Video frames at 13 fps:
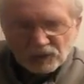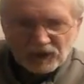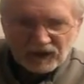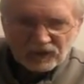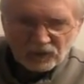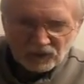
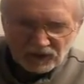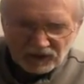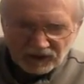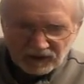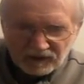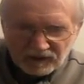red
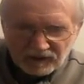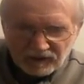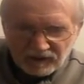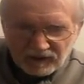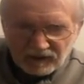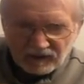ring
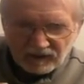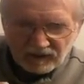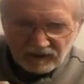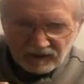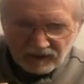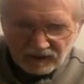
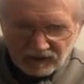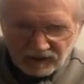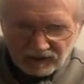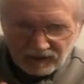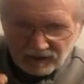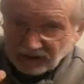
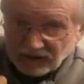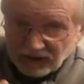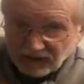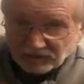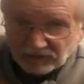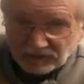in
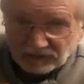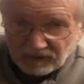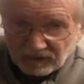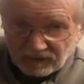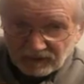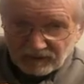heaven,
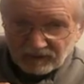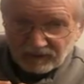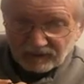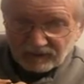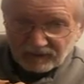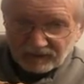
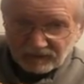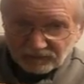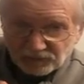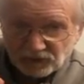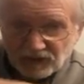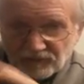
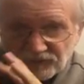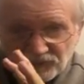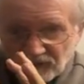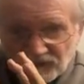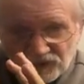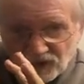
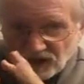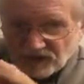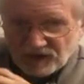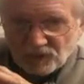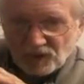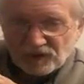free of charge.
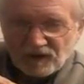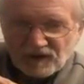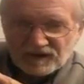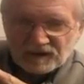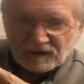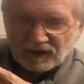It won't
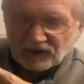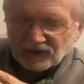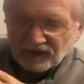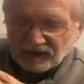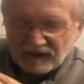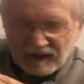cost them
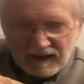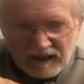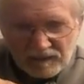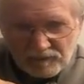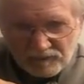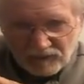anything,
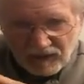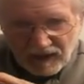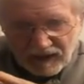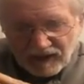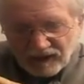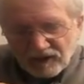
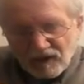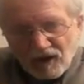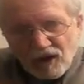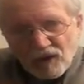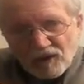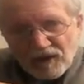and
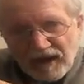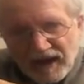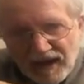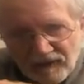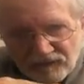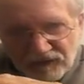all they
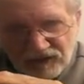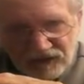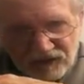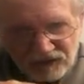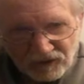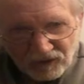have to
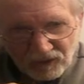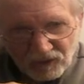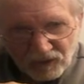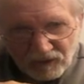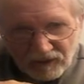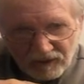
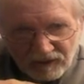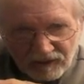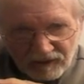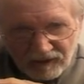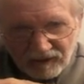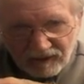do
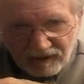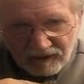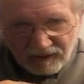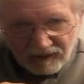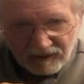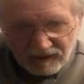
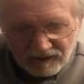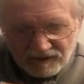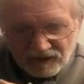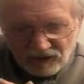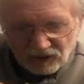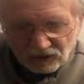
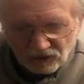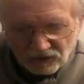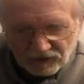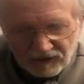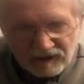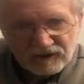is
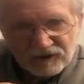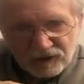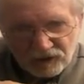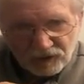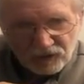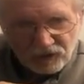look
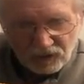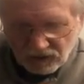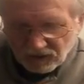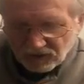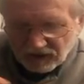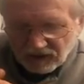into
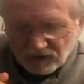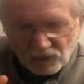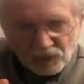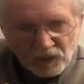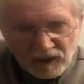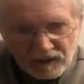the
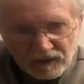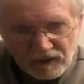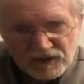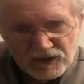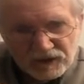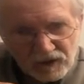red
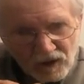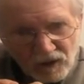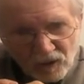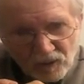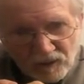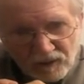
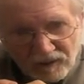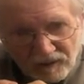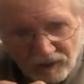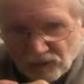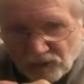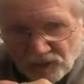stone
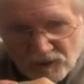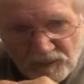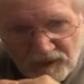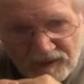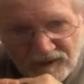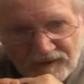or
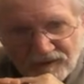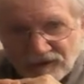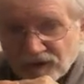ruby or